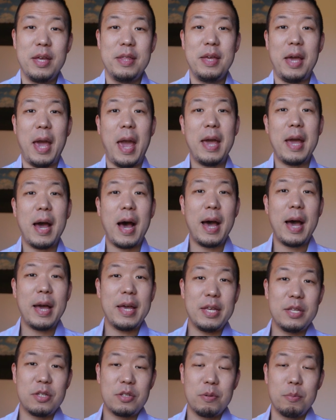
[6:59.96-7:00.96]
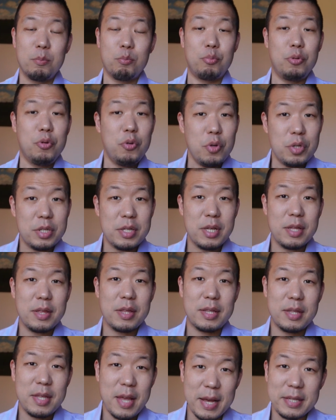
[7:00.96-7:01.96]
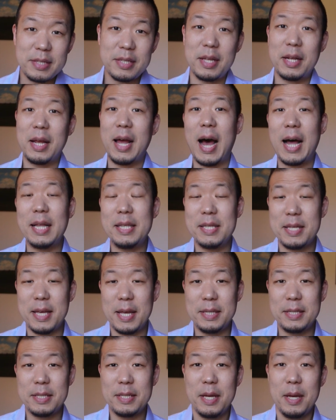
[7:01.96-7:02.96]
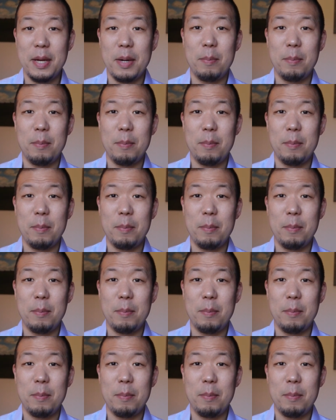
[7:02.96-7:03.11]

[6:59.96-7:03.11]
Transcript: the AI is producing text and content